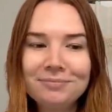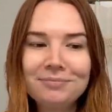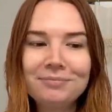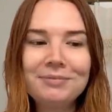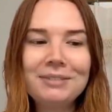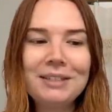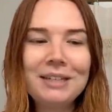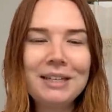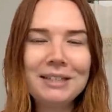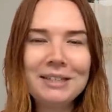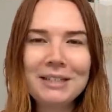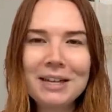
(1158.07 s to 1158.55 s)

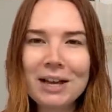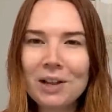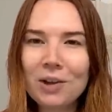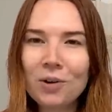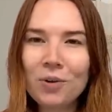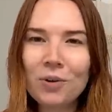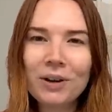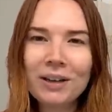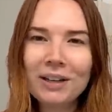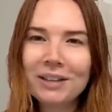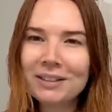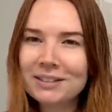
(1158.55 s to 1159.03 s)
detail
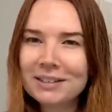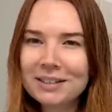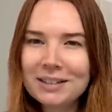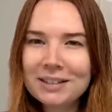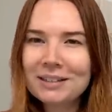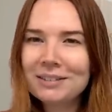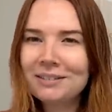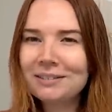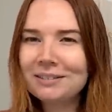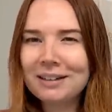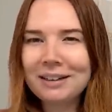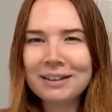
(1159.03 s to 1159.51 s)

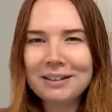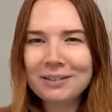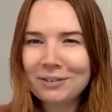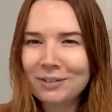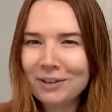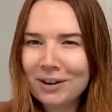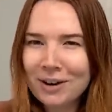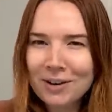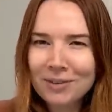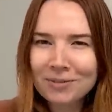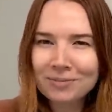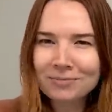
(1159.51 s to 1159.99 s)
oriented, I don't
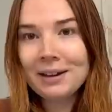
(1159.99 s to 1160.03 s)
know.